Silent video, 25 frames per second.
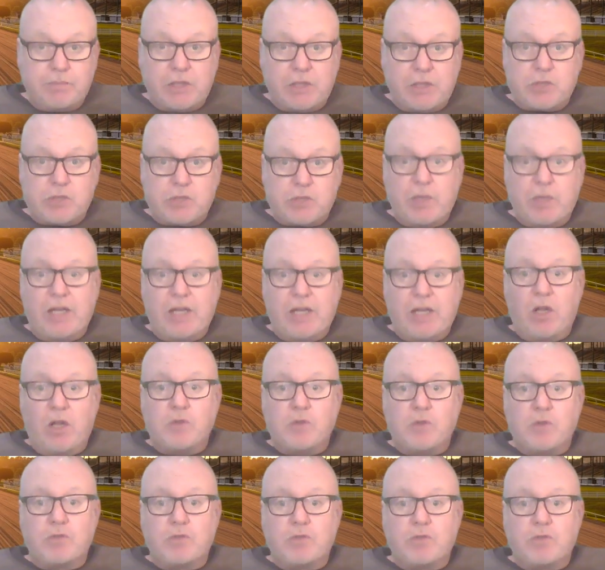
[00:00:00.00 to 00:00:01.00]
because we had
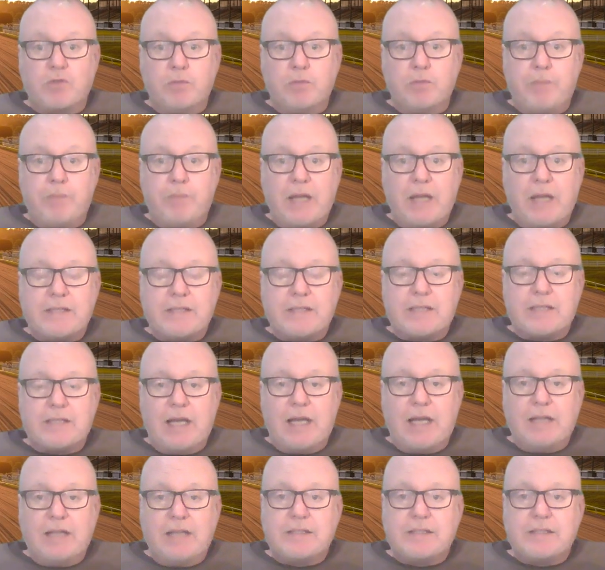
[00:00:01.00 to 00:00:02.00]
loads of good bets
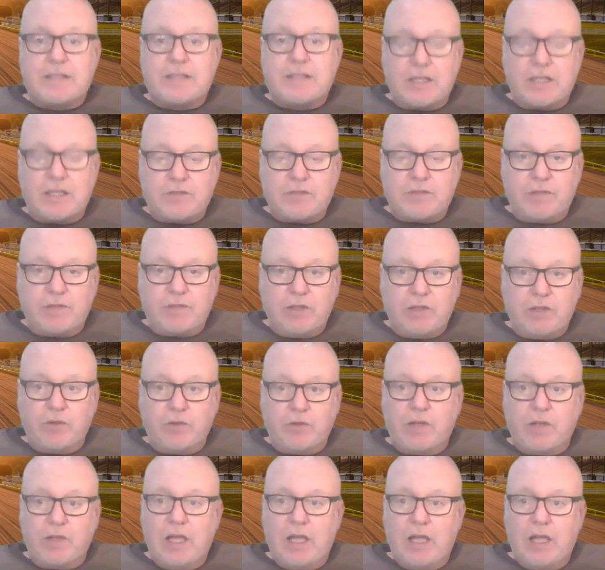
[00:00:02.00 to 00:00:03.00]
at Sedgefield.